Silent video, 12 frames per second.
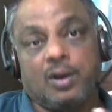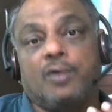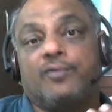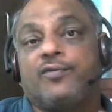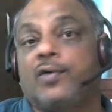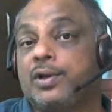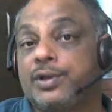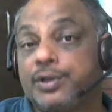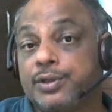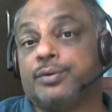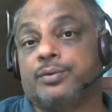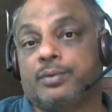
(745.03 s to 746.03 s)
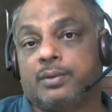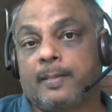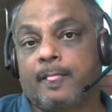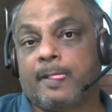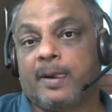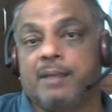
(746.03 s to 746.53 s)
for you.
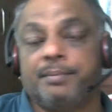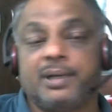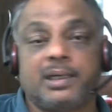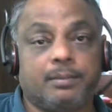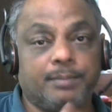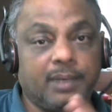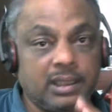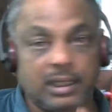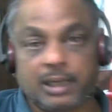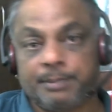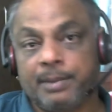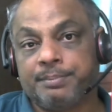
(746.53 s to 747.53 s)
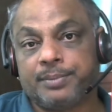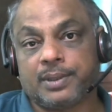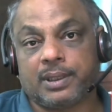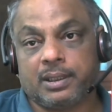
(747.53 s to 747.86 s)
But remember,